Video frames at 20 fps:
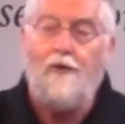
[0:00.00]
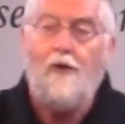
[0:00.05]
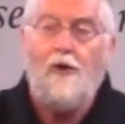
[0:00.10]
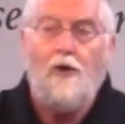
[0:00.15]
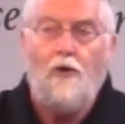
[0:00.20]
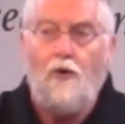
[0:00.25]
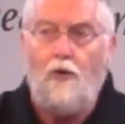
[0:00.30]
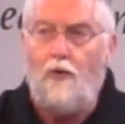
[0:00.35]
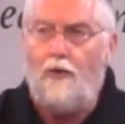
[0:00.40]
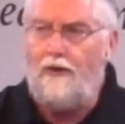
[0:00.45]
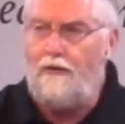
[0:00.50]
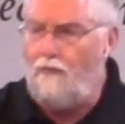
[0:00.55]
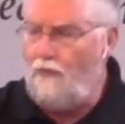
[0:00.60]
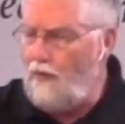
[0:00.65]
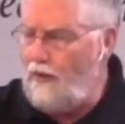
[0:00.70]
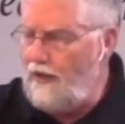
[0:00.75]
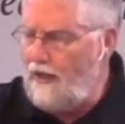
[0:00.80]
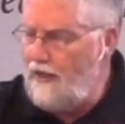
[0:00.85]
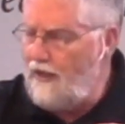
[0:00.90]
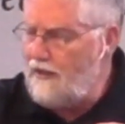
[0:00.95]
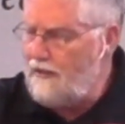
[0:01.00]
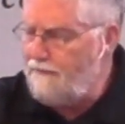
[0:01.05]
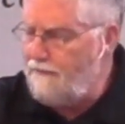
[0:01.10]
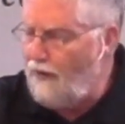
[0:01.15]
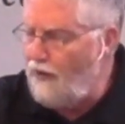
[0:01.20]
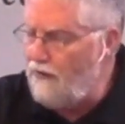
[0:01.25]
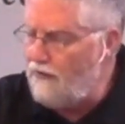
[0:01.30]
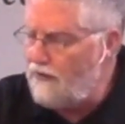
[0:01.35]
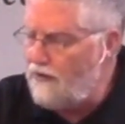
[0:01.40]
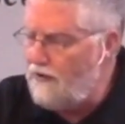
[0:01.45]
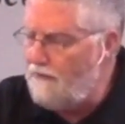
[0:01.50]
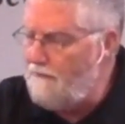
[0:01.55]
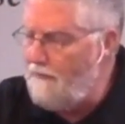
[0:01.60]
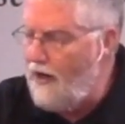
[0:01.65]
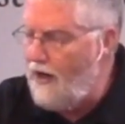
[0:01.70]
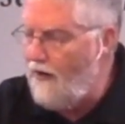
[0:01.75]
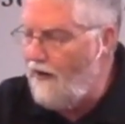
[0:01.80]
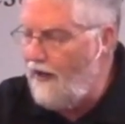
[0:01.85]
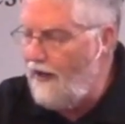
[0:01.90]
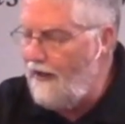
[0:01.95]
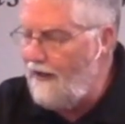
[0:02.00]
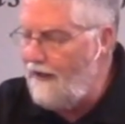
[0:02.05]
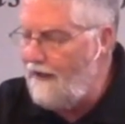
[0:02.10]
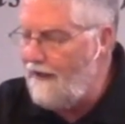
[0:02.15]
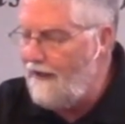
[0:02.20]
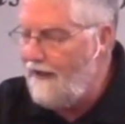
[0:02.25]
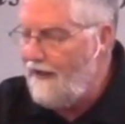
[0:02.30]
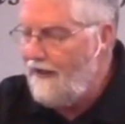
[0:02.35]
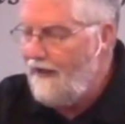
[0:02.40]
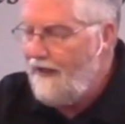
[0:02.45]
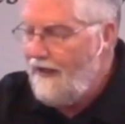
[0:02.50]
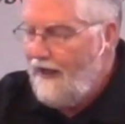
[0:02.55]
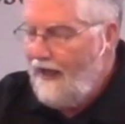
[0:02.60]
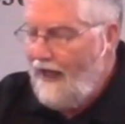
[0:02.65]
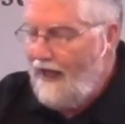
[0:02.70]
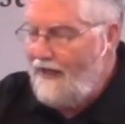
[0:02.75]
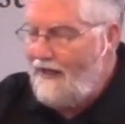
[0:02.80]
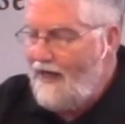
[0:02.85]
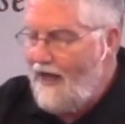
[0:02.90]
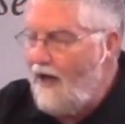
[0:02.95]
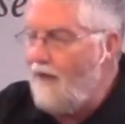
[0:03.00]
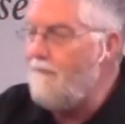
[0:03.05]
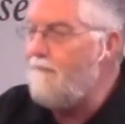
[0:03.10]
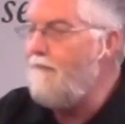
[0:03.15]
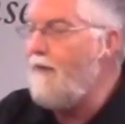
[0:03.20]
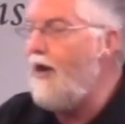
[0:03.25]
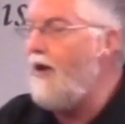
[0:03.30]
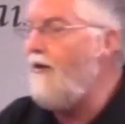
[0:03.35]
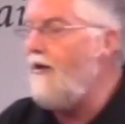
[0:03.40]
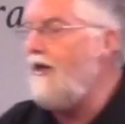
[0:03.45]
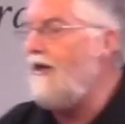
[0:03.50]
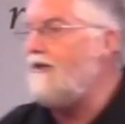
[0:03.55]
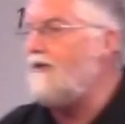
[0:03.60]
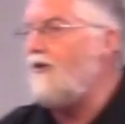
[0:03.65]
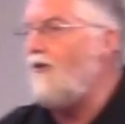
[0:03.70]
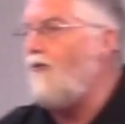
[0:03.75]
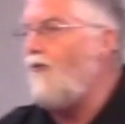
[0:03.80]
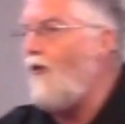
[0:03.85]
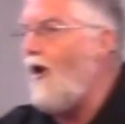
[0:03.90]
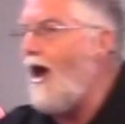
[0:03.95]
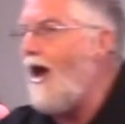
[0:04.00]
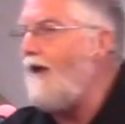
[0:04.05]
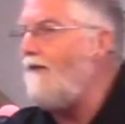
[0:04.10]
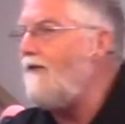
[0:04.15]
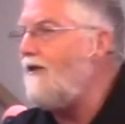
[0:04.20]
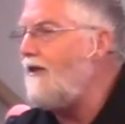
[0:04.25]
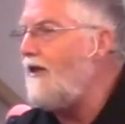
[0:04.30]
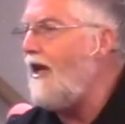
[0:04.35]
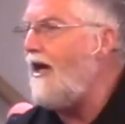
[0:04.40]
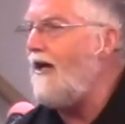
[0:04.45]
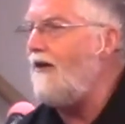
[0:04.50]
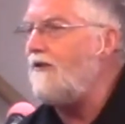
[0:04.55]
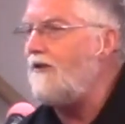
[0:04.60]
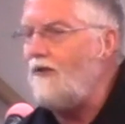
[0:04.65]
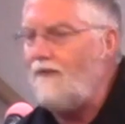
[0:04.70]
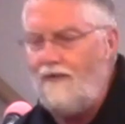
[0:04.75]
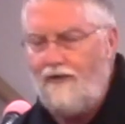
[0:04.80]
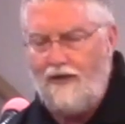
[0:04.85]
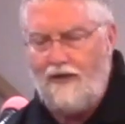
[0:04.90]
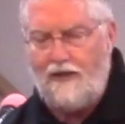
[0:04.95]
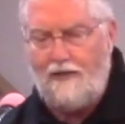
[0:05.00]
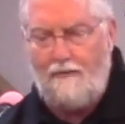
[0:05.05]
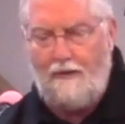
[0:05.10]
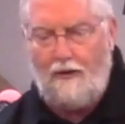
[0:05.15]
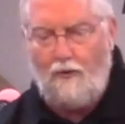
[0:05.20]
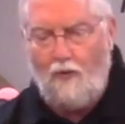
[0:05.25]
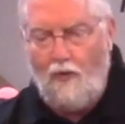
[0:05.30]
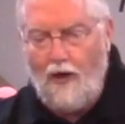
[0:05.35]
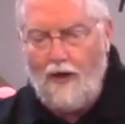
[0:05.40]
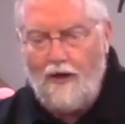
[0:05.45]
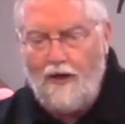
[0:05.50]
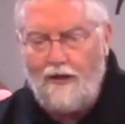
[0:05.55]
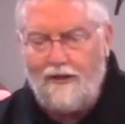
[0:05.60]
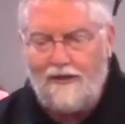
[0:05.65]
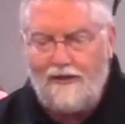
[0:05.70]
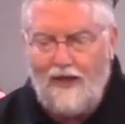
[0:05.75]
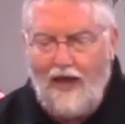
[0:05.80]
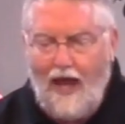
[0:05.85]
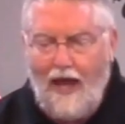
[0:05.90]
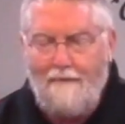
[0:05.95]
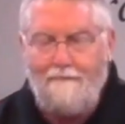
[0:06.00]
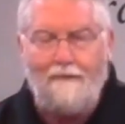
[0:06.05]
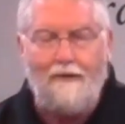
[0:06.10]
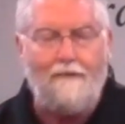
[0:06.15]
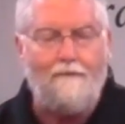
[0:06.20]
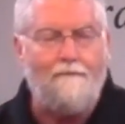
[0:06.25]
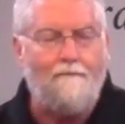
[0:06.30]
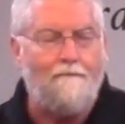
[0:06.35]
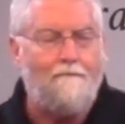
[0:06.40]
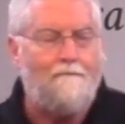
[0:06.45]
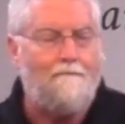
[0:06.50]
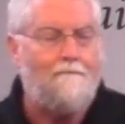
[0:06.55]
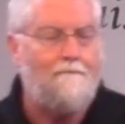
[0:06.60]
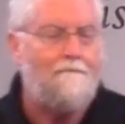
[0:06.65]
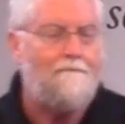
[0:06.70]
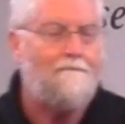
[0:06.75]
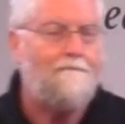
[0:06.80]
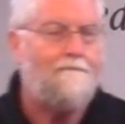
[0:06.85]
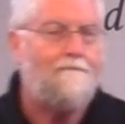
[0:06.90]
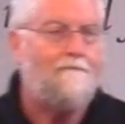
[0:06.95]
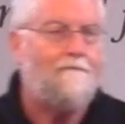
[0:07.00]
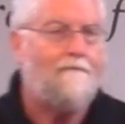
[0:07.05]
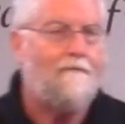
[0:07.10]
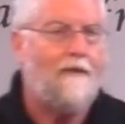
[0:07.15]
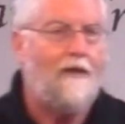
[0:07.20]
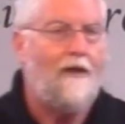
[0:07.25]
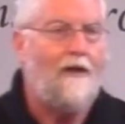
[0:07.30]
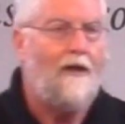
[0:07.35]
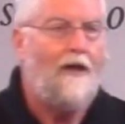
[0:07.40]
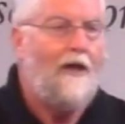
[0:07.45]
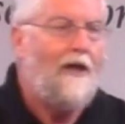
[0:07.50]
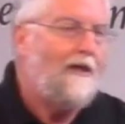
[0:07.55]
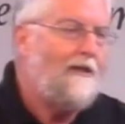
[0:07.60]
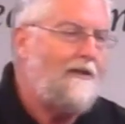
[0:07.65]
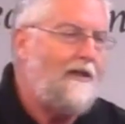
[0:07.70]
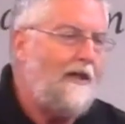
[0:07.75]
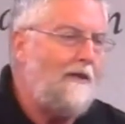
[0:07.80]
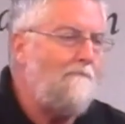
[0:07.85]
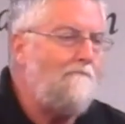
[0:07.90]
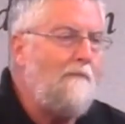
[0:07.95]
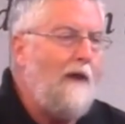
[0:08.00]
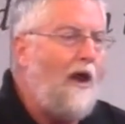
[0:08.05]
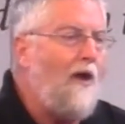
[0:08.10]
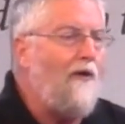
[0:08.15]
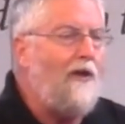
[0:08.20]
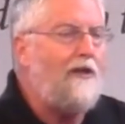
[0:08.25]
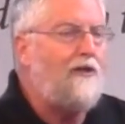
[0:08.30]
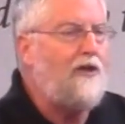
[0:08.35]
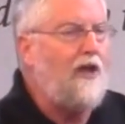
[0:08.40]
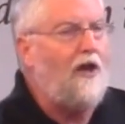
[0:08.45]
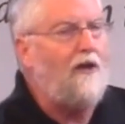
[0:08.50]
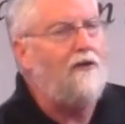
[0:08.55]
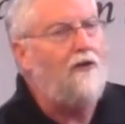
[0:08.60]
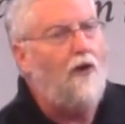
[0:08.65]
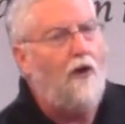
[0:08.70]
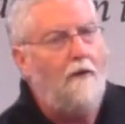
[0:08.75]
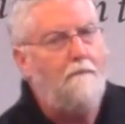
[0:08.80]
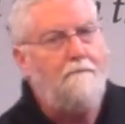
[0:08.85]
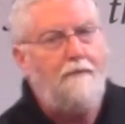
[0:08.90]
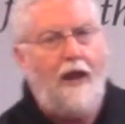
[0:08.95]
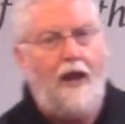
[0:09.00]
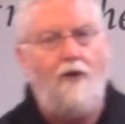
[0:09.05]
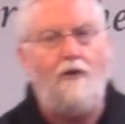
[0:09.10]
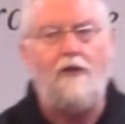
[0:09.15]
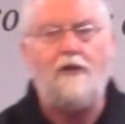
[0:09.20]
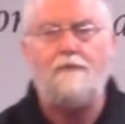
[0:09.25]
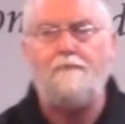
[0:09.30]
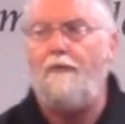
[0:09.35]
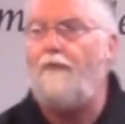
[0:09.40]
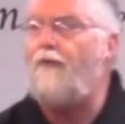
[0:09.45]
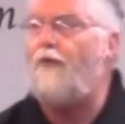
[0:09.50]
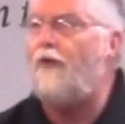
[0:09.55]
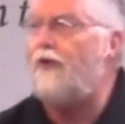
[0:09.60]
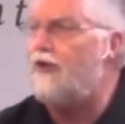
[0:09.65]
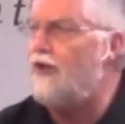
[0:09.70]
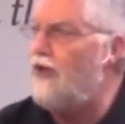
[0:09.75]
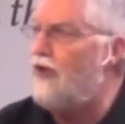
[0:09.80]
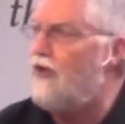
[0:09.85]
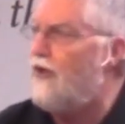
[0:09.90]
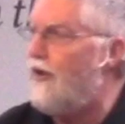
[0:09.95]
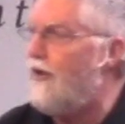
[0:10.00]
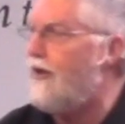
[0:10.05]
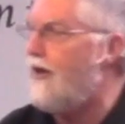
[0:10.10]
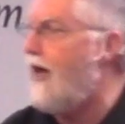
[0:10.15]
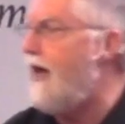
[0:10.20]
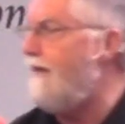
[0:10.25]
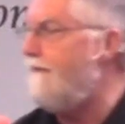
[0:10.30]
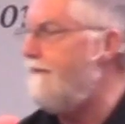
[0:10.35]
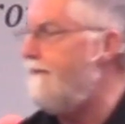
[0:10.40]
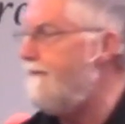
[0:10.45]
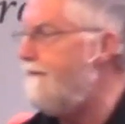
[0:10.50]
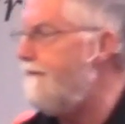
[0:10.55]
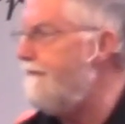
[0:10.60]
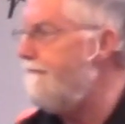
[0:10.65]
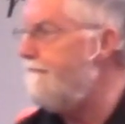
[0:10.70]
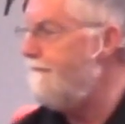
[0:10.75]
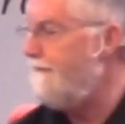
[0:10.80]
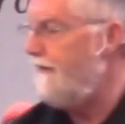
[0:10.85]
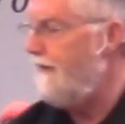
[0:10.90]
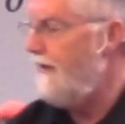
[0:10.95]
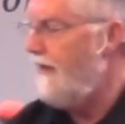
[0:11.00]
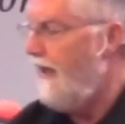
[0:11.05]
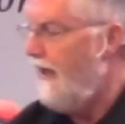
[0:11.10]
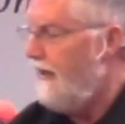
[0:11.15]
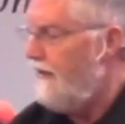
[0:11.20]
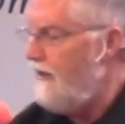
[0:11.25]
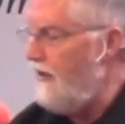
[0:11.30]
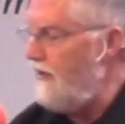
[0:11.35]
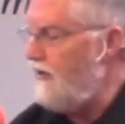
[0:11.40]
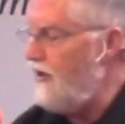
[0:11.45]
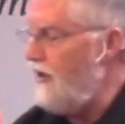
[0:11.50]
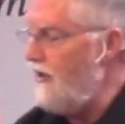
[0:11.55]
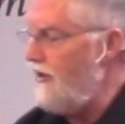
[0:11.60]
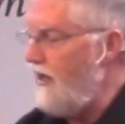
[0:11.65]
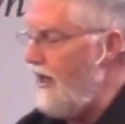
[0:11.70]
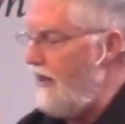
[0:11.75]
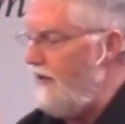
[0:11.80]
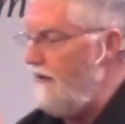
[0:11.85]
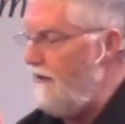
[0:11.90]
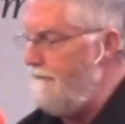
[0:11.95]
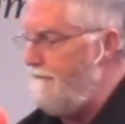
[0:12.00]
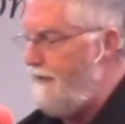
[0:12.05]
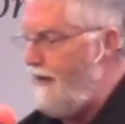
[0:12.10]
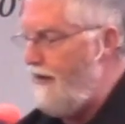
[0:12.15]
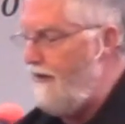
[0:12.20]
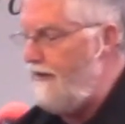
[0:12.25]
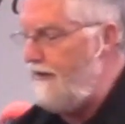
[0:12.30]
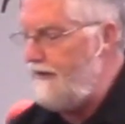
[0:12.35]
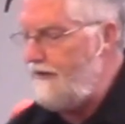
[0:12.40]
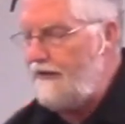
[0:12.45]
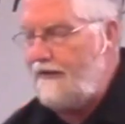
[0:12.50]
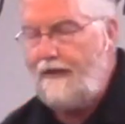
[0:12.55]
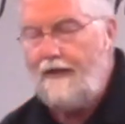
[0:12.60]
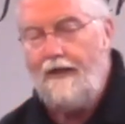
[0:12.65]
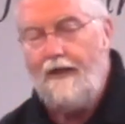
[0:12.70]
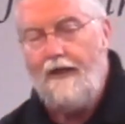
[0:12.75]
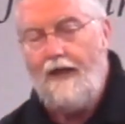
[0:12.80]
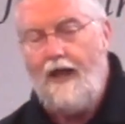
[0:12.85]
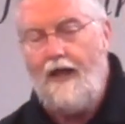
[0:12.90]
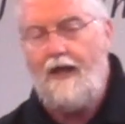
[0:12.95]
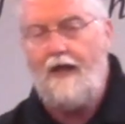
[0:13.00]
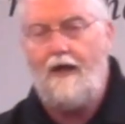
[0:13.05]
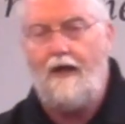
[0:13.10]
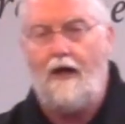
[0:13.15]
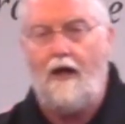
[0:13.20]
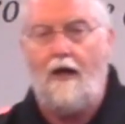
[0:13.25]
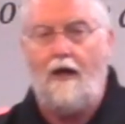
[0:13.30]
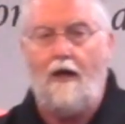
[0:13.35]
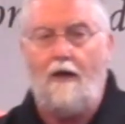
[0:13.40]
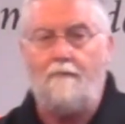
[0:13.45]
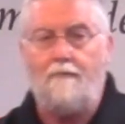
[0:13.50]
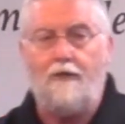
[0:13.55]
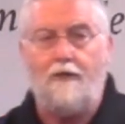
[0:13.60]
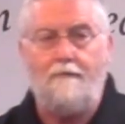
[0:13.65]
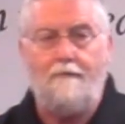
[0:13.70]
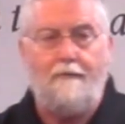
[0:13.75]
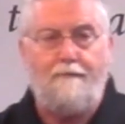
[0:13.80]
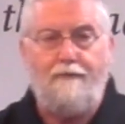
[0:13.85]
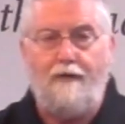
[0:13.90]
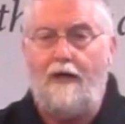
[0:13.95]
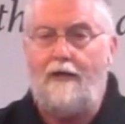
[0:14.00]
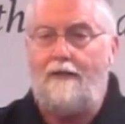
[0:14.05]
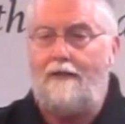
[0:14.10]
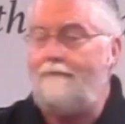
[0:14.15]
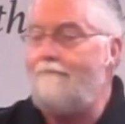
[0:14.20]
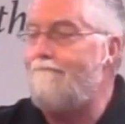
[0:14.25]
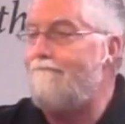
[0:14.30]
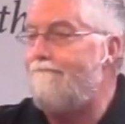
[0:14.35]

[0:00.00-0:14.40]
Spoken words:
who when he spoke to Mary, and now Mary has arrived at the house of Elizabeth. What all has happened? Did Mary tell her parents before she took off? Did she tell her parents, hey, I'm going to be pregnant